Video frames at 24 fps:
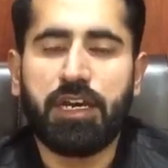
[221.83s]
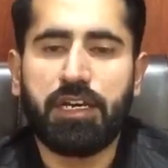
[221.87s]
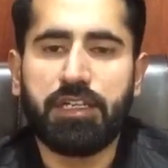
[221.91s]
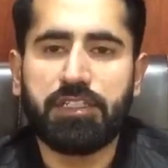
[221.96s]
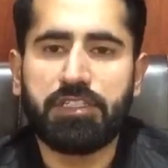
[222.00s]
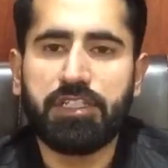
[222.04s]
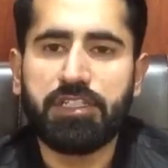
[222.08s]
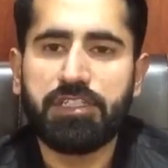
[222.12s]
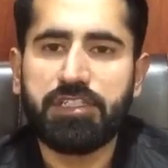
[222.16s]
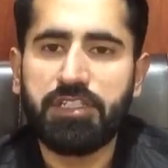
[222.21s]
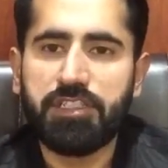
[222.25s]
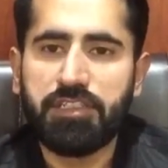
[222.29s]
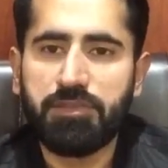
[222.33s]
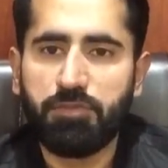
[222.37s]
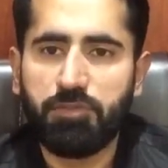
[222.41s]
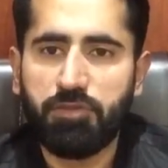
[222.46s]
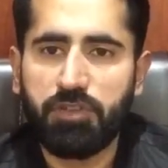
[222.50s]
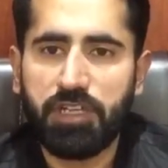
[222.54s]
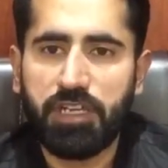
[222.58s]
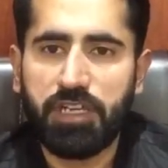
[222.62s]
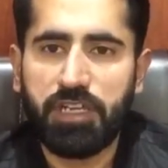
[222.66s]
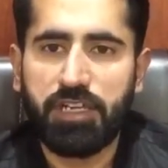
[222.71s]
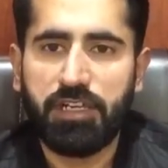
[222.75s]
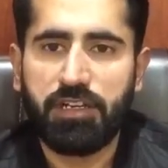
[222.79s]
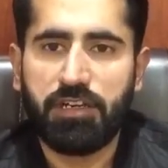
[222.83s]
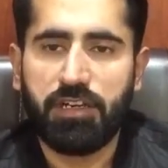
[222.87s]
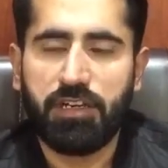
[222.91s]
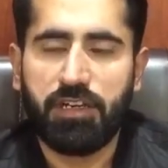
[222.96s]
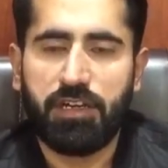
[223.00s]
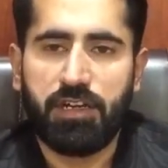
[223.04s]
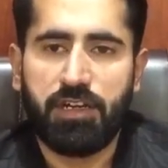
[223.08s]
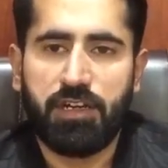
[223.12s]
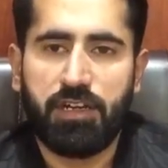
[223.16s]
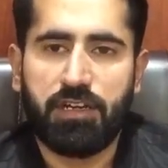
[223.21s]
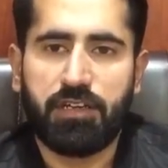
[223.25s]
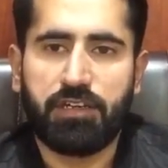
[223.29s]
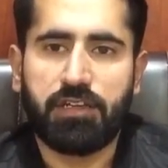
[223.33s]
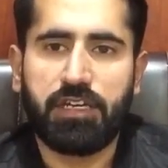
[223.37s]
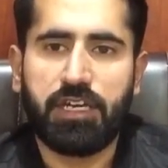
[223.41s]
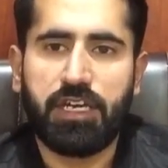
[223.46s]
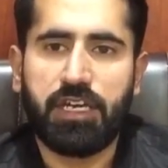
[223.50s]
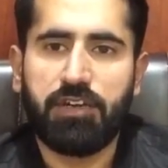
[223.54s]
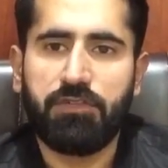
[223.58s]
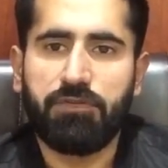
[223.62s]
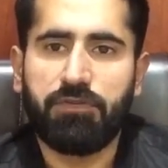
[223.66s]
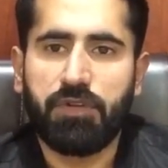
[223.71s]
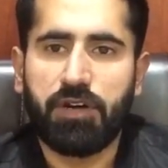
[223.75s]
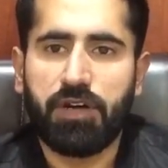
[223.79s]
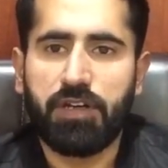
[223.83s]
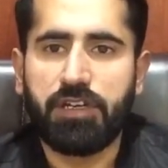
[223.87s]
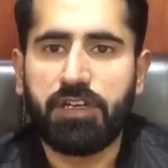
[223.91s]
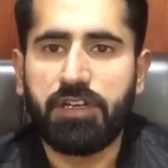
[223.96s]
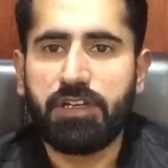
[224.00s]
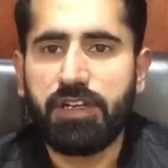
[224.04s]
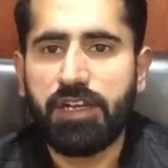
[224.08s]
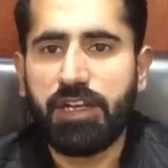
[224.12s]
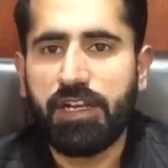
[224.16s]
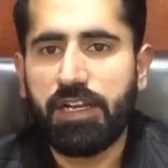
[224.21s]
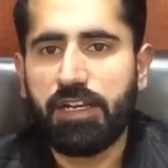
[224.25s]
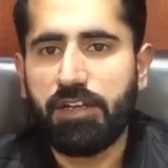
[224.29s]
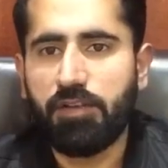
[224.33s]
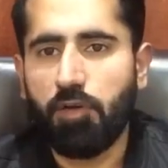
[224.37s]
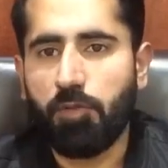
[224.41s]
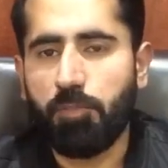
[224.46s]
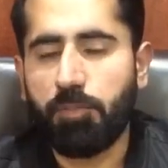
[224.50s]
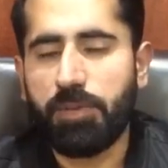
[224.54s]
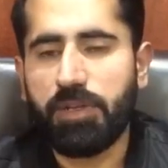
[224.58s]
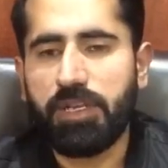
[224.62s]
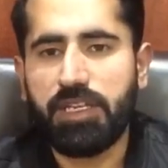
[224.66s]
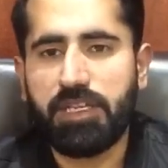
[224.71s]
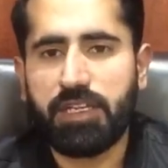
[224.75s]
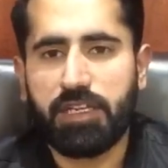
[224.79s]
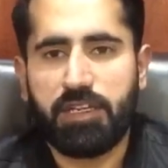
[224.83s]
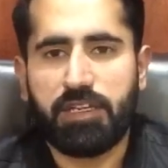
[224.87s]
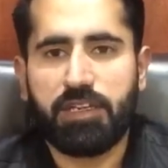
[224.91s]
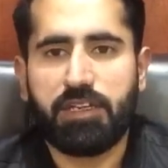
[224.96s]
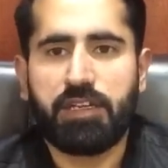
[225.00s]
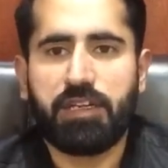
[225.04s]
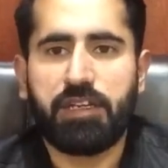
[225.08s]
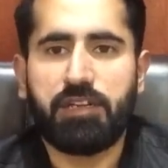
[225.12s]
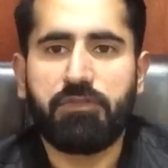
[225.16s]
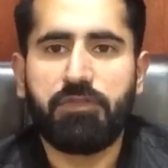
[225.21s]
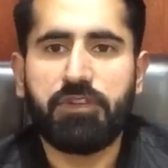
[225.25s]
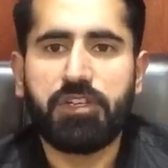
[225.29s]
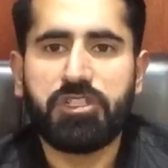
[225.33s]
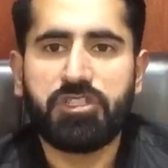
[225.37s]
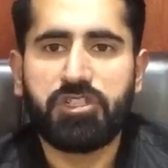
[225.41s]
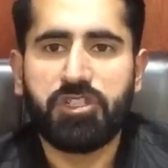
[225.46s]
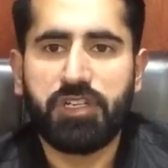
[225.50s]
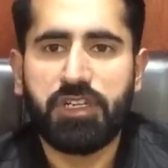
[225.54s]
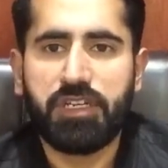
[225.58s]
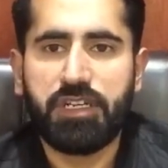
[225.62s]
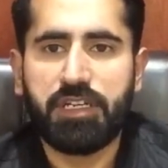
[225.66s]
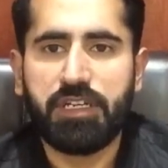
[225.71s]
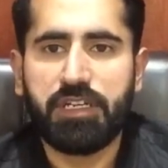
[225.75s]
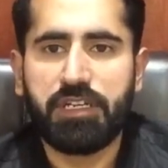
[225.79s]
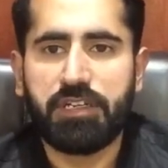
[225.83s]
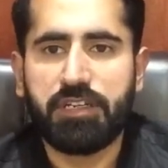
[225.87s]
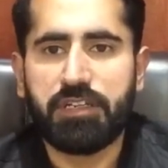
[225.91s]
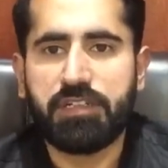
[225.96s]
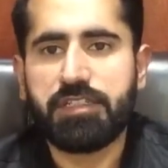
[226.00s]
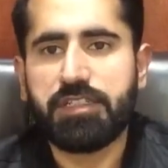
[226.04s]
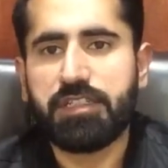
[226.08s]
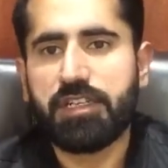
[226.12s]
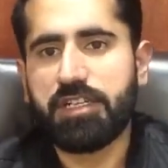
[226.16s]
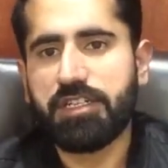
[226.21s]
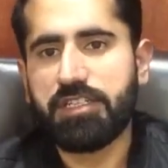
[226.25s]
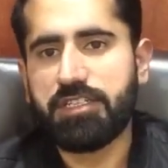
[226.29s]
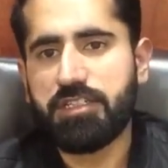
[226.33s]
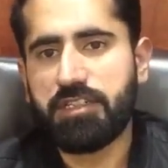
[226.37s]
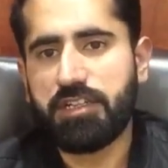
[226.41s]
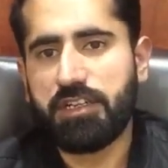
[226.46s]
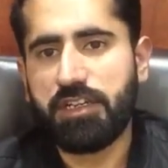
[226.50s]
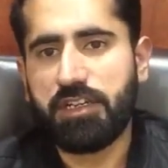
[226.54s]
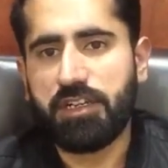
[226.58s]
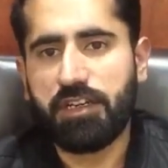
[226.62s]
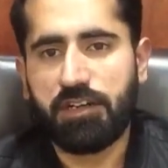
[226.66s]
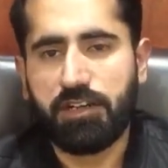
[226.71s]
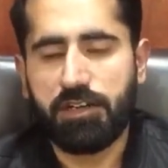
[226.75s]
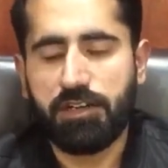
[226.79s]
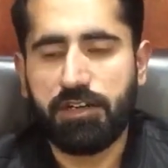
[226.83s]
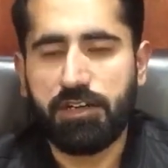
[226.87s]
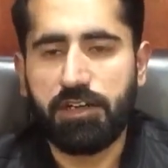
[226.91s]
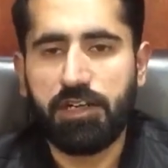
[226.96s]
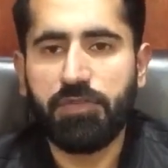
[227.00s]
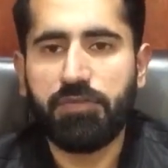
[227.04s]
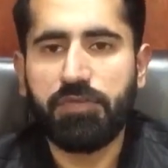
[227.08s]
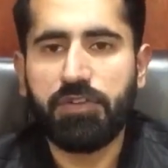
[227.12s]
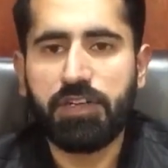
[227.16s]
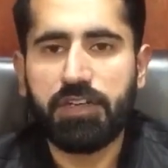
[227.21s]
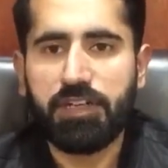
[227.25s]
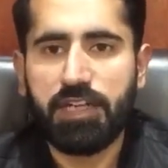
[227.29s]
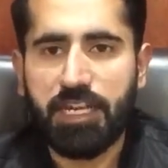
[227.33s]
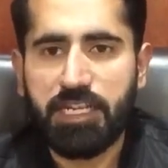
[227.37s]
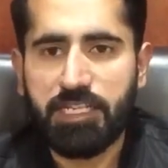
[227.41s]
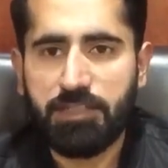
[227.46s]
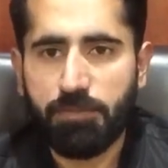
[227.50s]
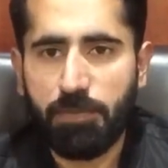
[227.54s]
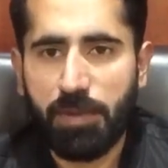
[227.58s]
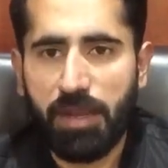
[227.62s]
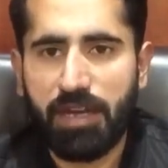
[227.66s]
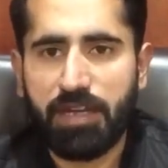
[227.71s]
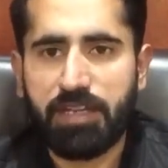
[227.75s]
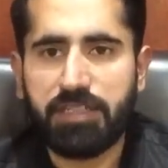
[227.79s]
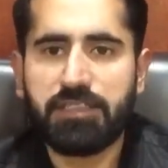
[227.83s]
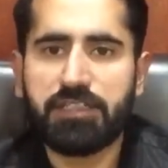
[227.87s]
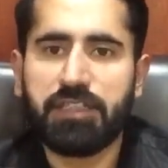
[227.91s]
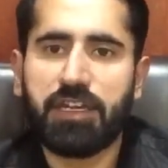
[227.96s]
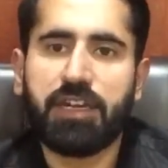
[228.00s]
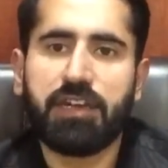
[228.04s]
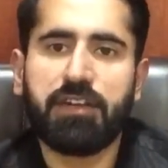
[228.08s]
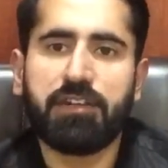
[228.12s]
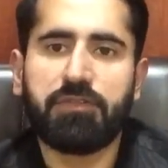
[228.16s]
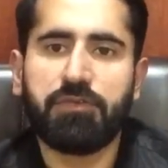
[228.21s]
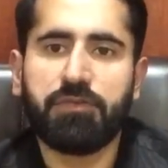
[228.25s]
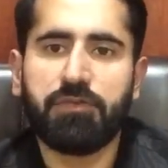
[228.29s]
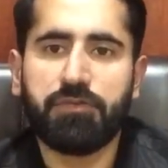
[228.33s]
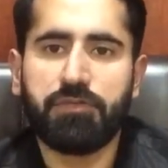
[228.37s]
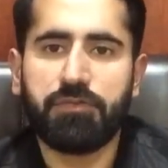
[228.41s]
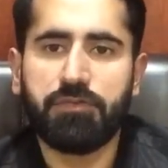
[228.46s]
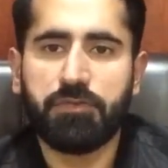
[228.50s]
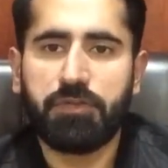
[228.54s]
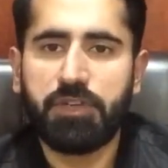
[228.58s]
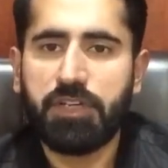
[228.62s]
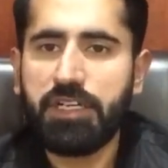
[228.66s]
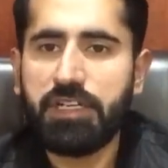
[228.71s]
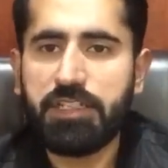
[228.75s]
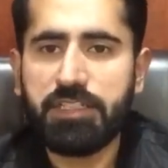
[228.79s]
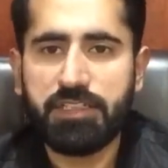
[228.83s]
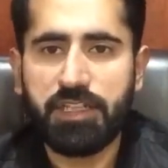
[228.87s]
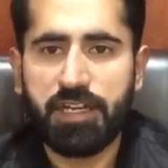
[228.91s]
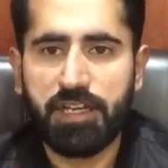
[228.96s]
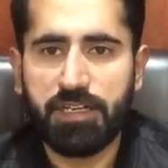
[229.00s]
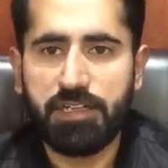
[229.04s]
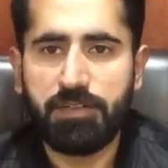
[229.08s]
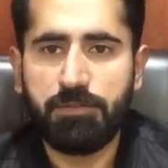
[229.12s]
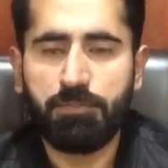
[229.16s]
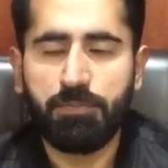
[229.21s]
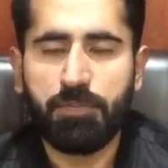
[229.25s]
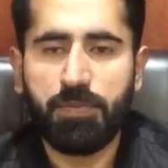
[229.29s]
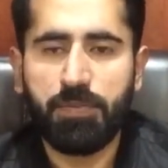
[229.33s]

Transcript: Justice Munir gave a detailed opinion in which he discussed different aspects, and he said